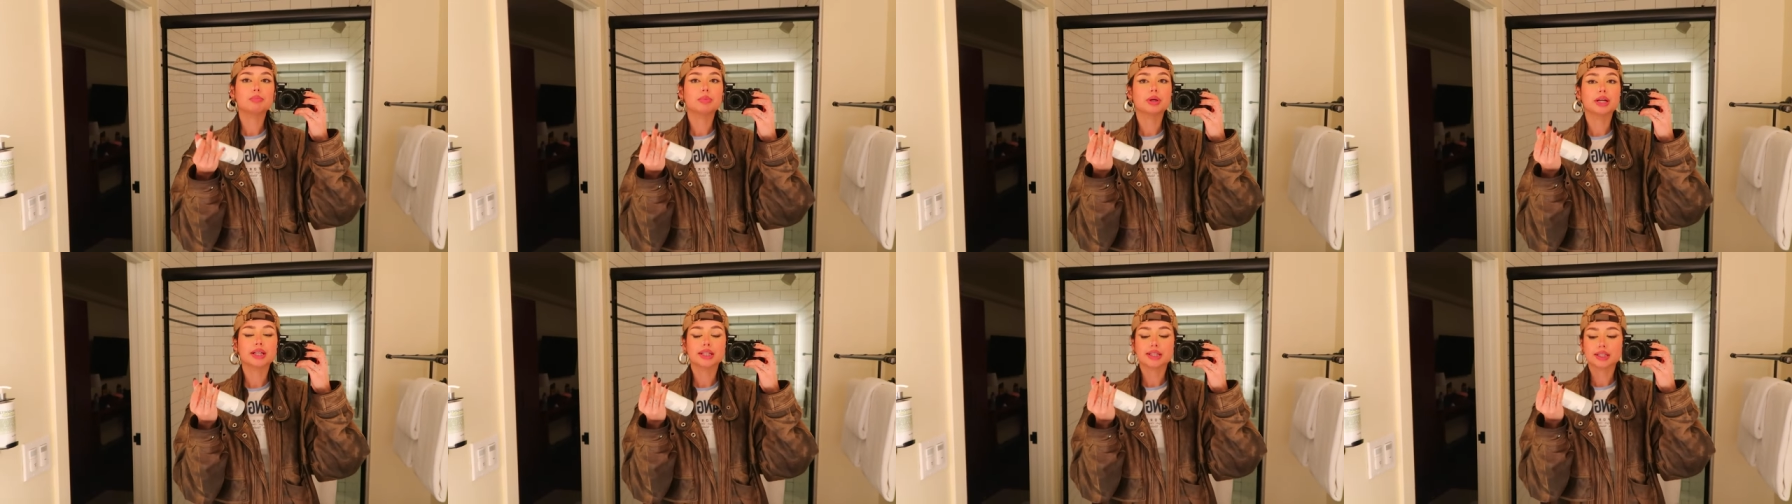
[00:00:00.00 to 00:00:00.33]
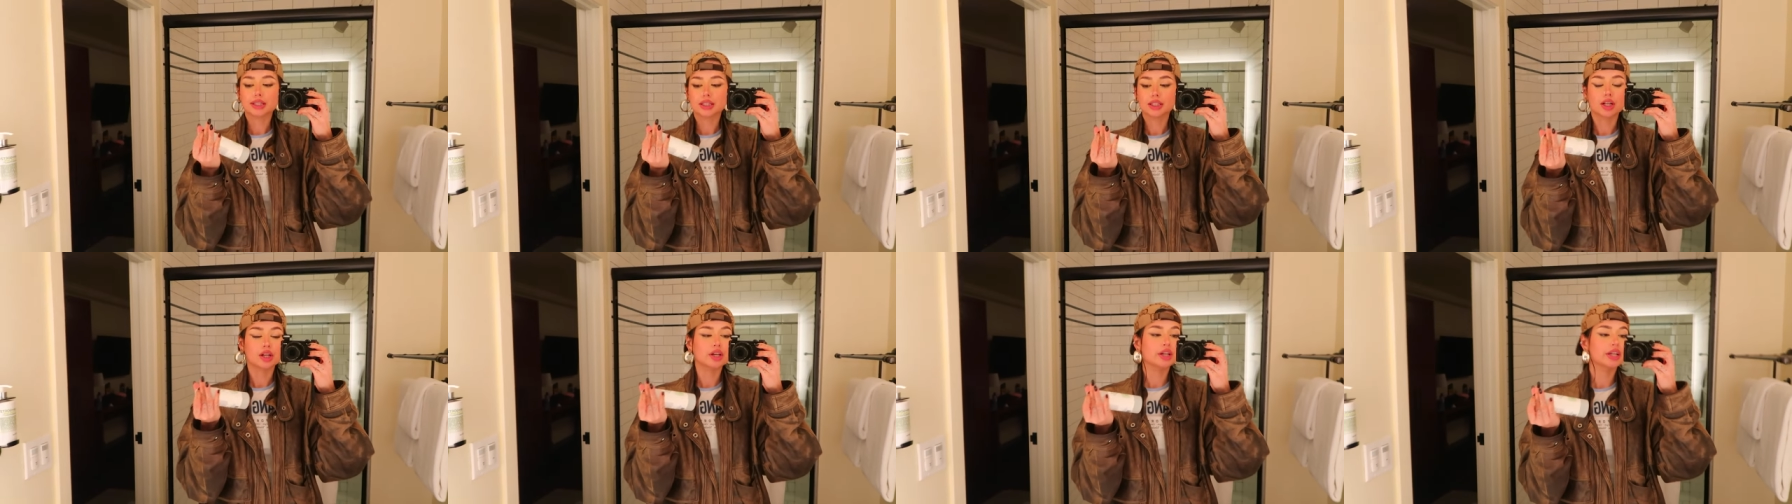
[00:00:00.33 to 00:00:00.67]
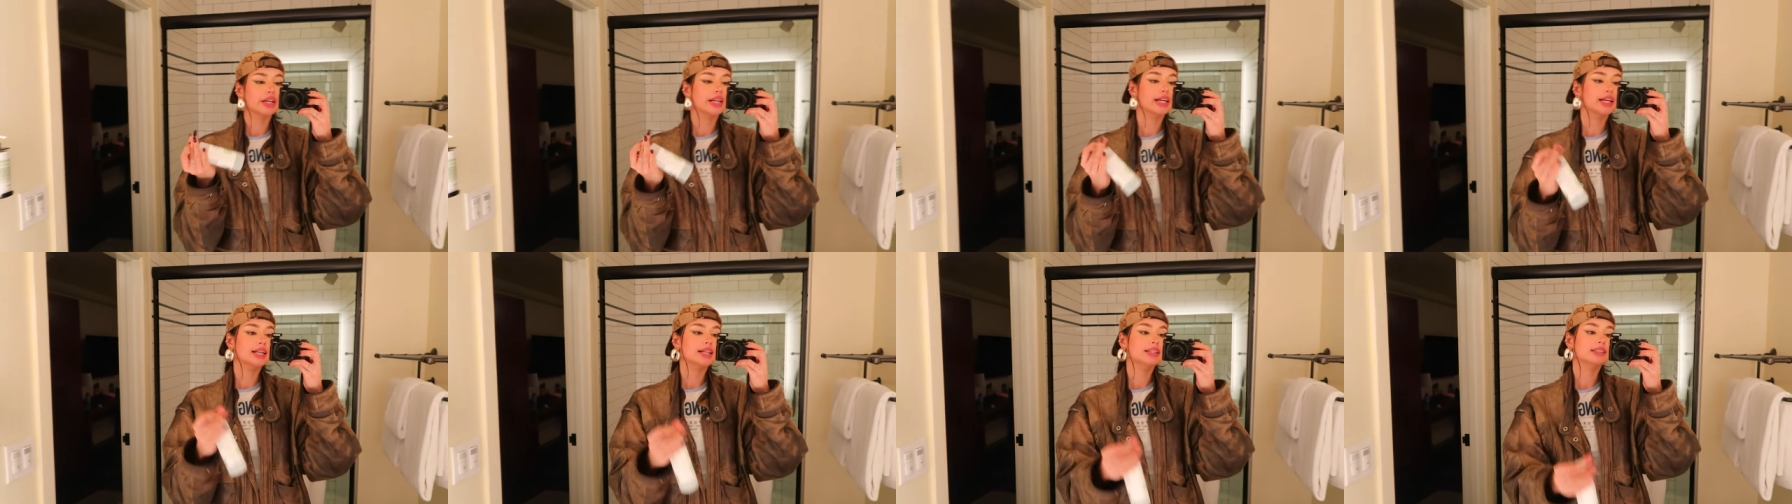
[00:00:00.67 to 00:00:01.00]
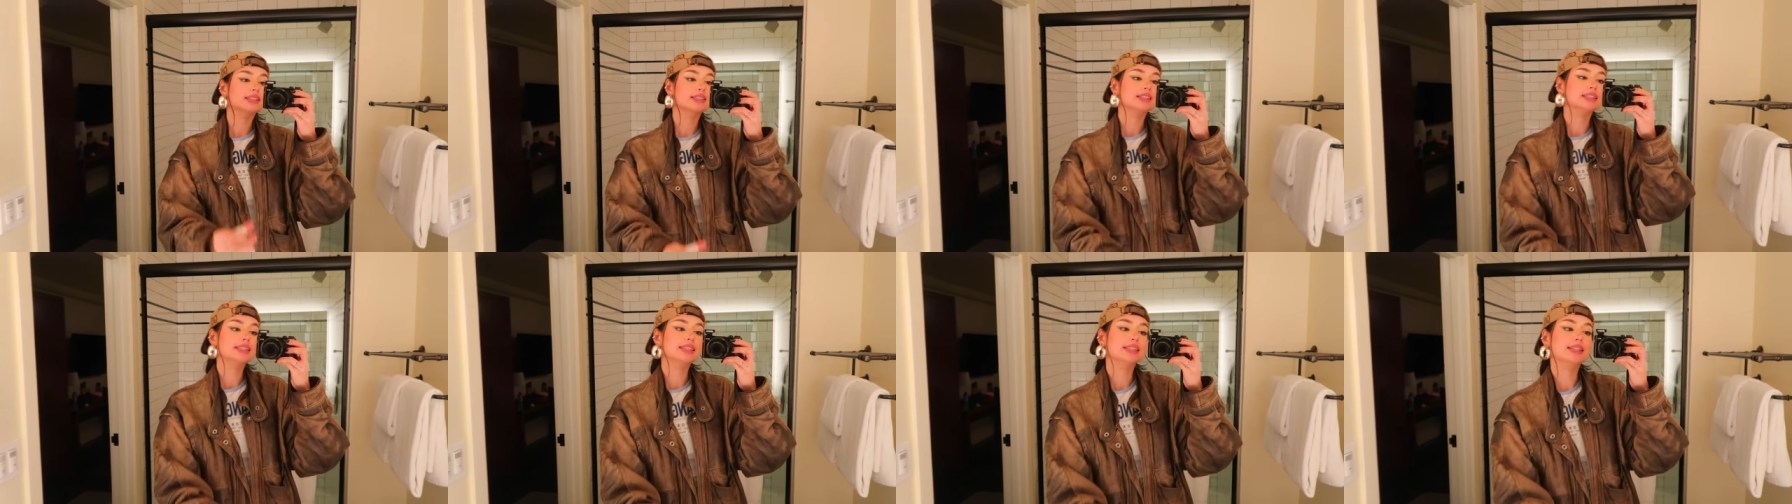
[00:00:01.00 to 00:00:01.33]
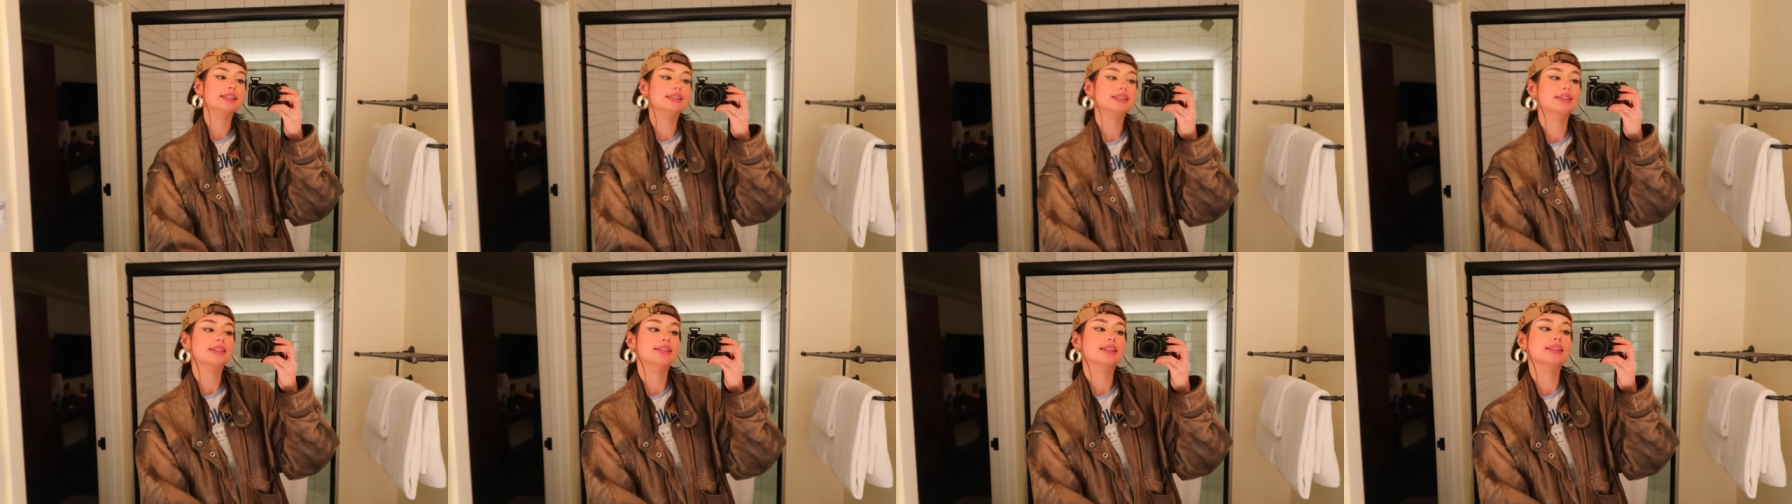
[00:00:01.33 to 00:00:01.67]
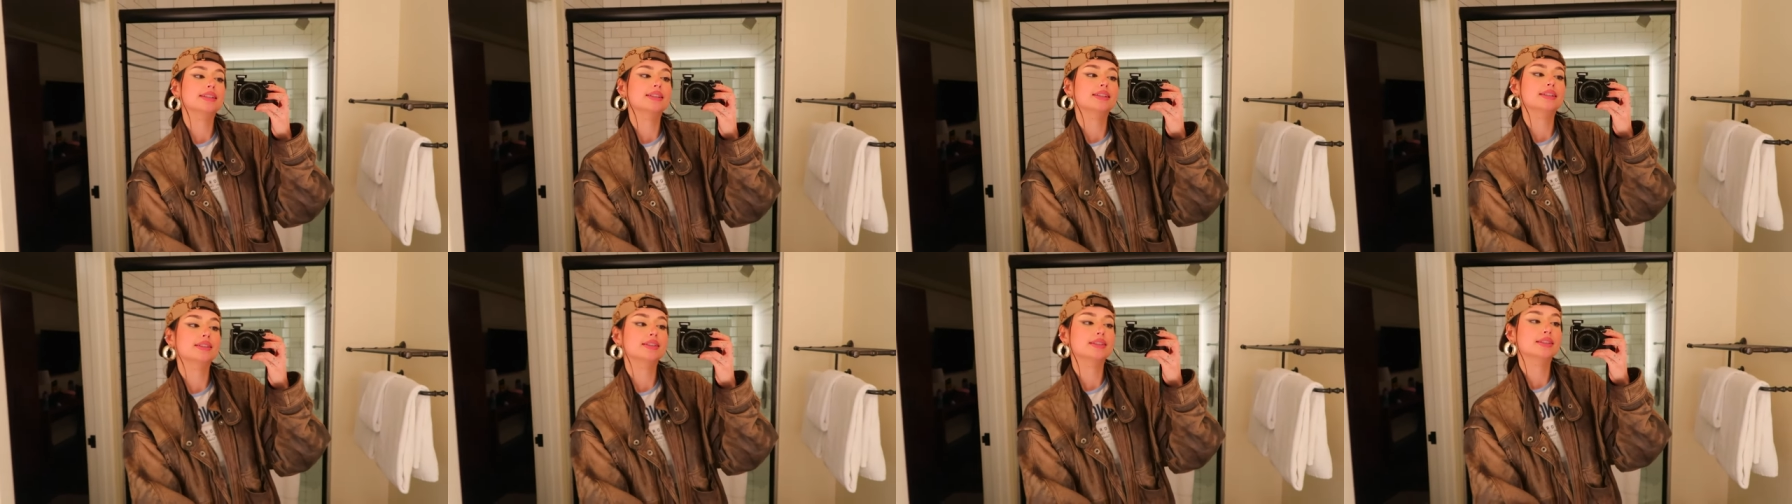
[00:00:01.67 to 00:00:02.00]
but not a hater either.
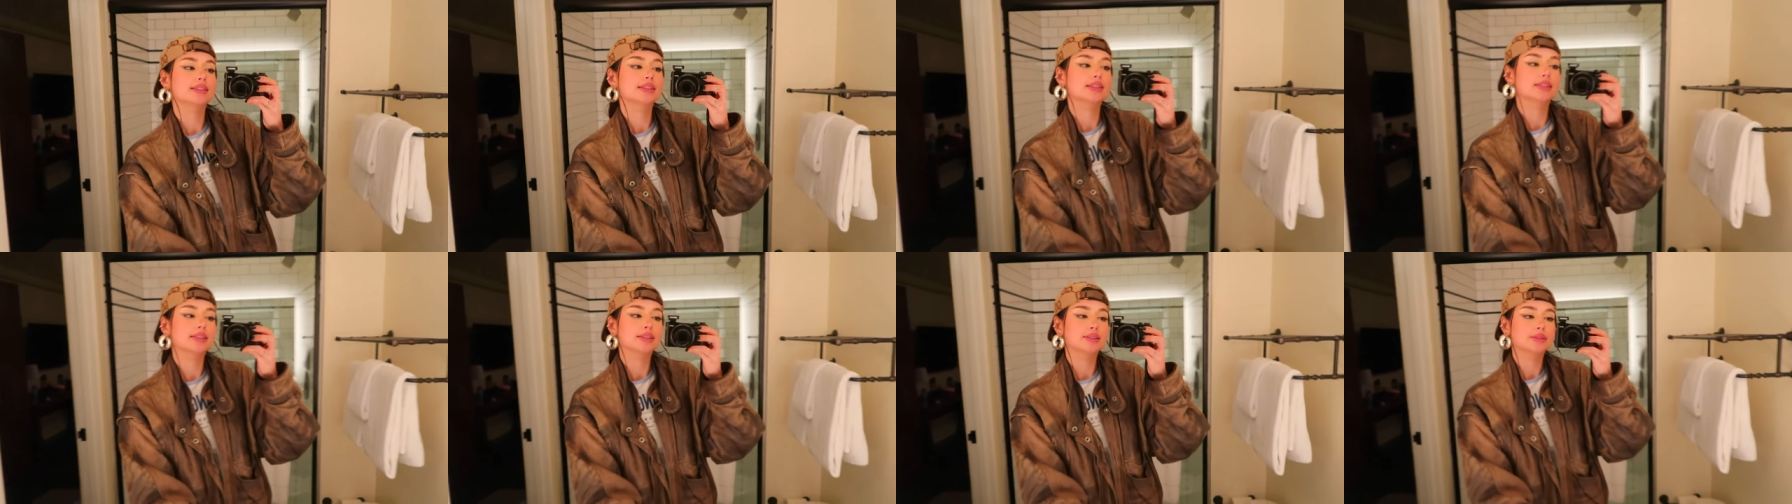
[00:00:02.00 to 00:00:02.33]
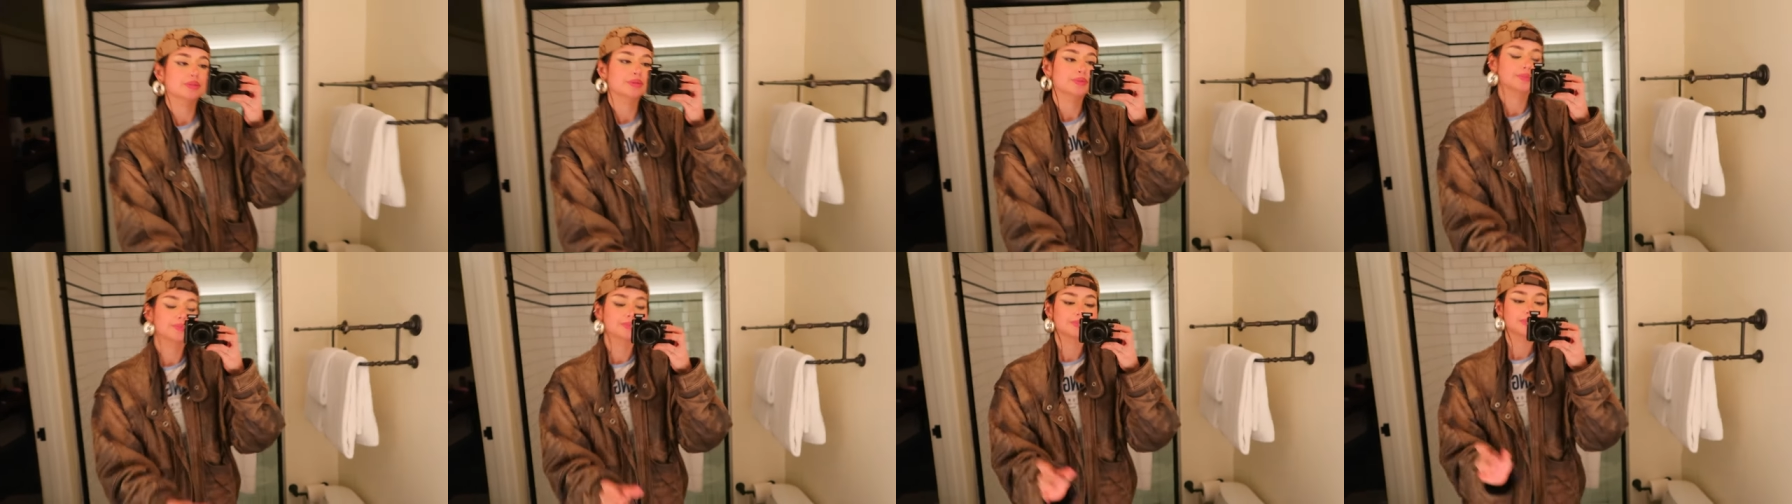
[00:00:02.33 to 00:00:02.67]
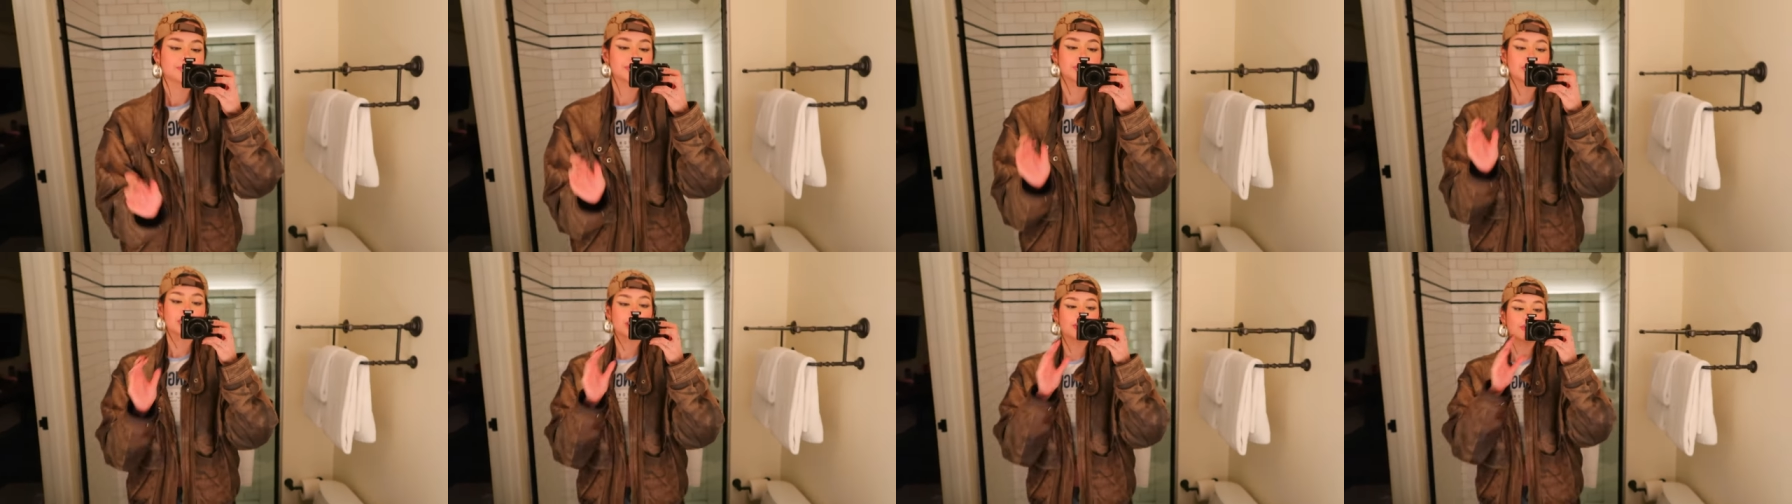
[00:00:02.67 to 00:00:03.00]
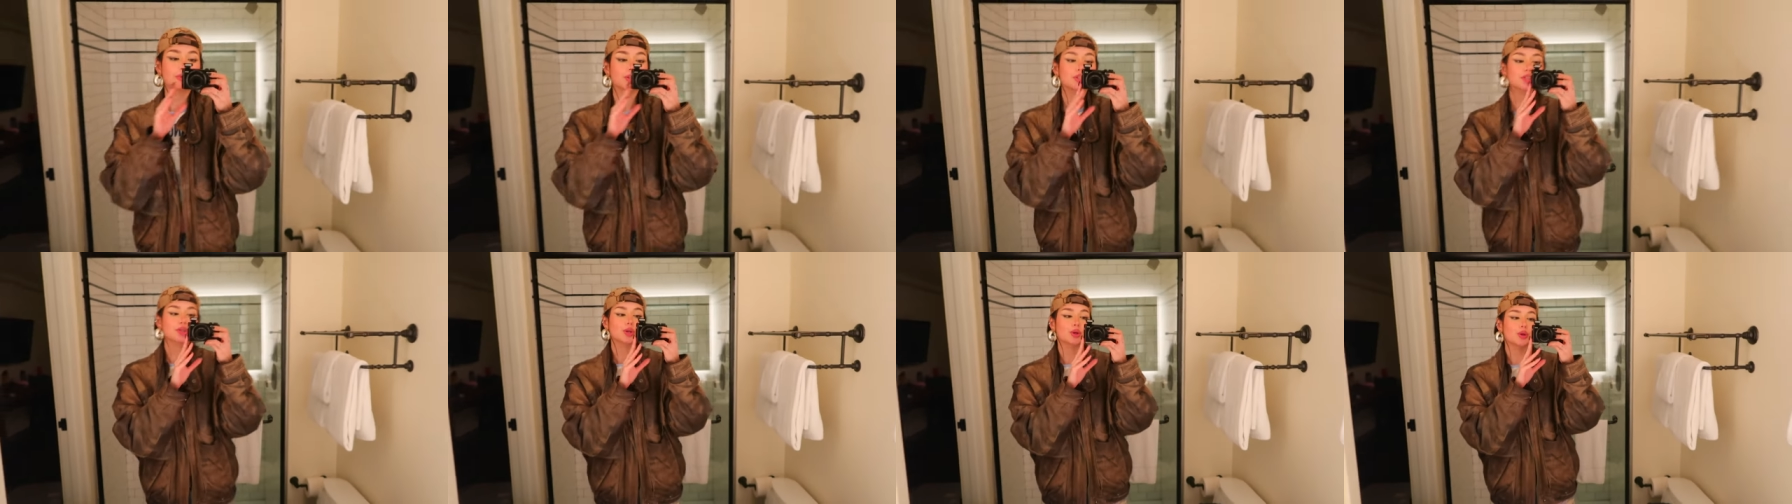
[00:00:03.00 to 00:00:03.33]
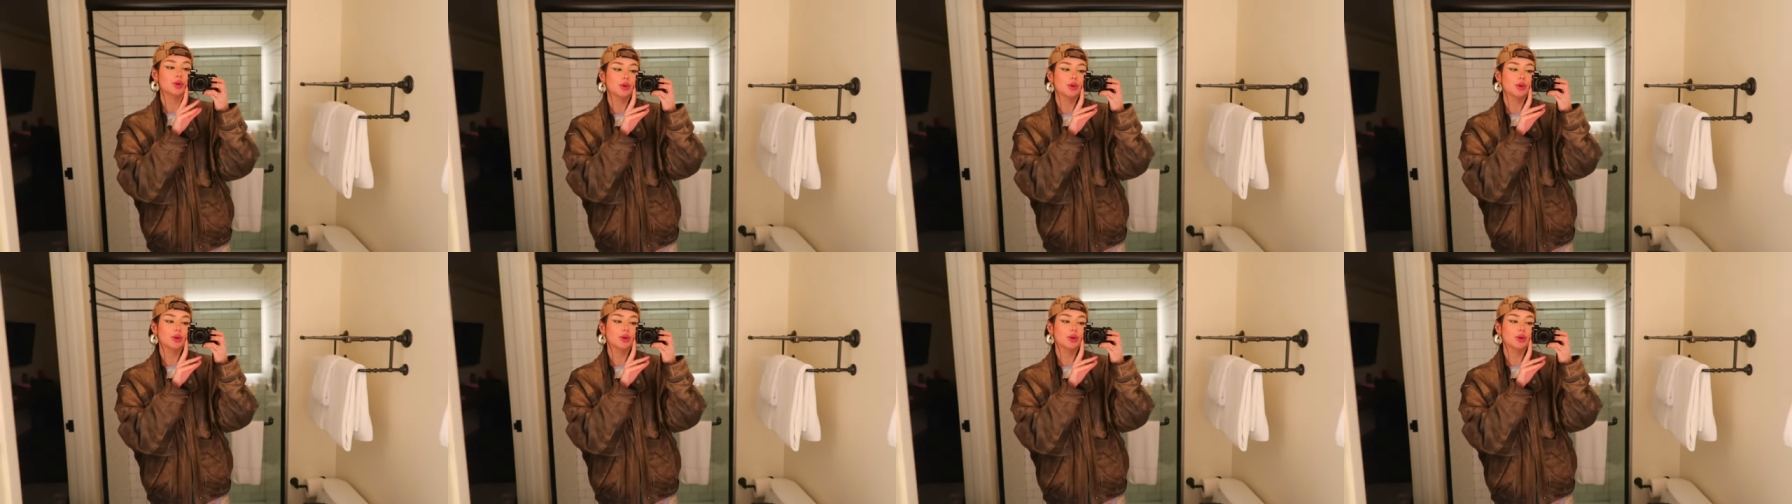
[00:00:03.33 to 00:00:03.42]
Let me show